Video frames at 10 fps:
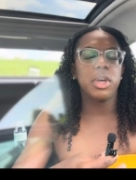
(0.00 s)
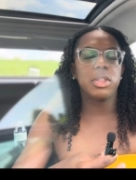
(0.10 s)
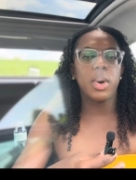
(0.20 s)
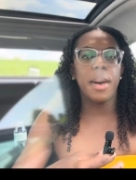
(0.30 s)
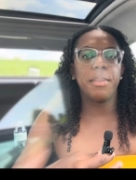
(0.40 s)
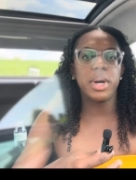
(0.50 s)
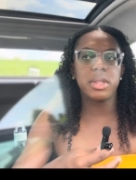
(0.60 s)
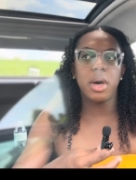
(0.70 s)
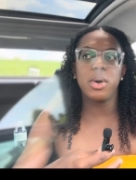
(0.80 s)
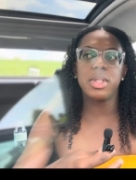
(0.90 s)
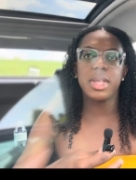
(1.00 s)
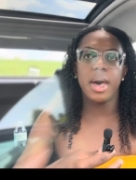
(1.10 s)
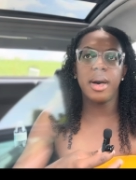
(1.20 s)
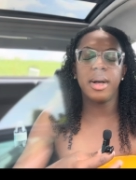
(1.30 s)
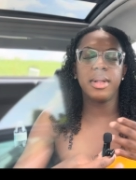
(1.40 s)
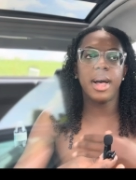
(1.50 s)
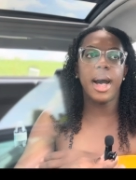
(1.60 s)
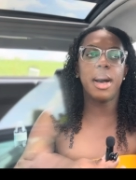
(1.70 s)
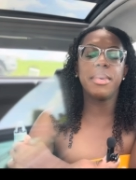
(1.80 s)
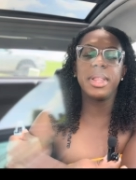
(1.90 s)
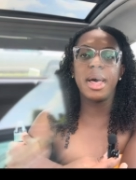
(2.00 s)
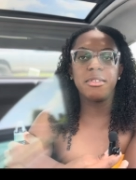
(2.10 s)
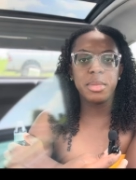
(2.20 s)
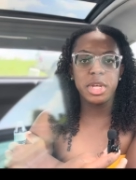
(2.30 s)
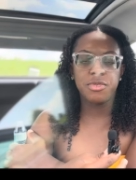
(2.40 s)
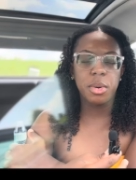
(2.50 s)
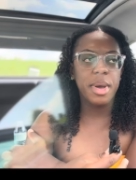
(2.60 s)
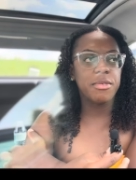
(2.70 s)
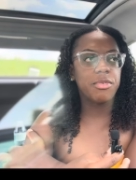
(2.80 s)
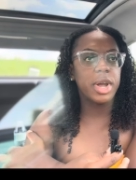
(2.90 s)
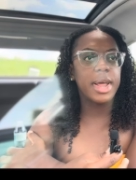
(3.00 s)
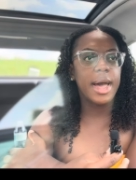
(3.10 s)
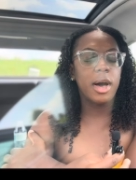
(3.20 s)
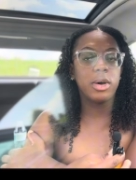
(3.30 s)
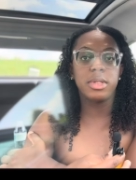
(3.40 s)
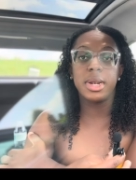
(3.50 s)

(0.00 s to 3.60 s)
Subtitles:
So I booked a hotel 11 minutes from my friend's house,